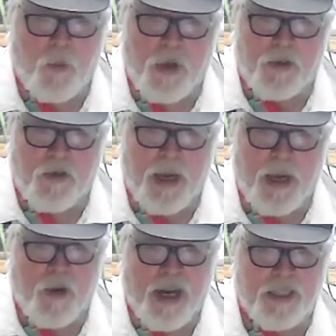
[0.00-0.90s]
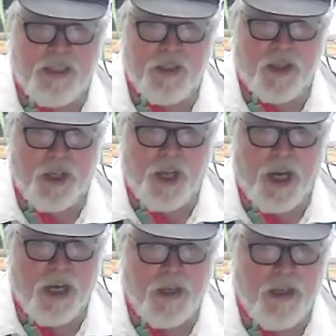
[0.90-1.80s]
want crabgrass in your
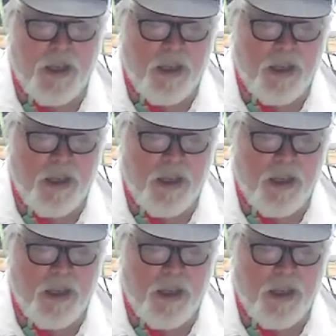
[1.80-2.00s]
yard,